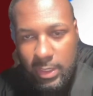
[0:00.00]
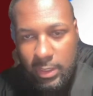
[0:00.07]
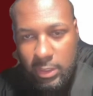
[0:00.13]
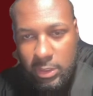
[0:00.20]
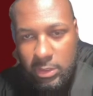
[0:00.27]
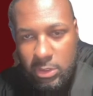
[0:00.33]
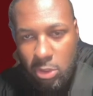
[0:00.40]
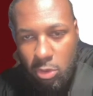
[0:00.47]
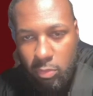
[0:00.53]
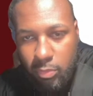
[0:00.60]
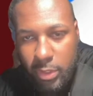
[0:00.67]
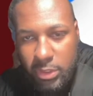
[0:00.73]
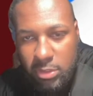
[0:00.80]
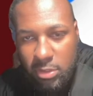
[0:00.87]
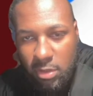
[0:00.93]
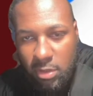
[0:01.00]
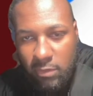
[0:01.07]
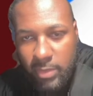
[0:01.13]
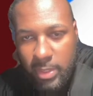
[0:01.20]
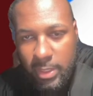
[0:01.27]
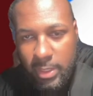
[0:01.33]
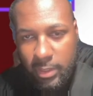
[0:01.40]
that he's still pissed off
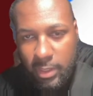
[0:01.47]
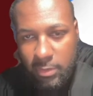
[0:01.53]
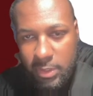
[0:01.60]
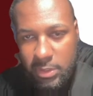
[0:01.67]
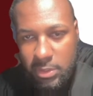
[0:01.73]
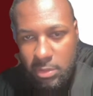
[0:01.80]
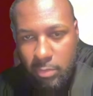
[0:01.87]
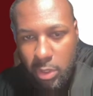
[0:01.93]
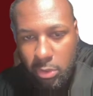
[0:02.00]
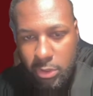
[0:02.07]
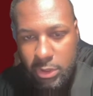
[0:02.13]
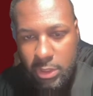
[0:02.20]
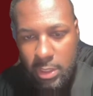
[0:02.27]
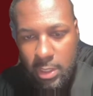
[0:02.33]
about that game against the Bears.